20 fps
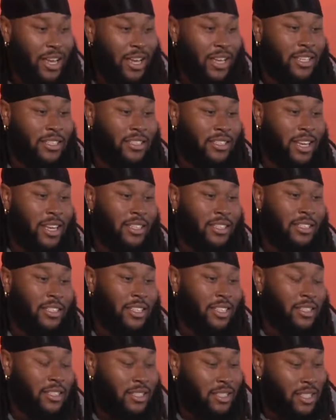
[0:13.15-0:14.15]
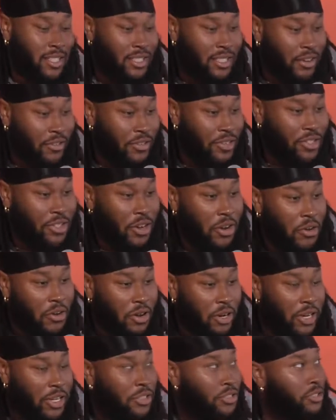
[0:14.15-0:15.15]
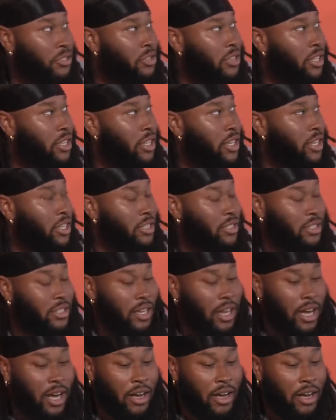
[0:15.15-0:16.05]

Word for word: he says it's a season of his own, and it truly is.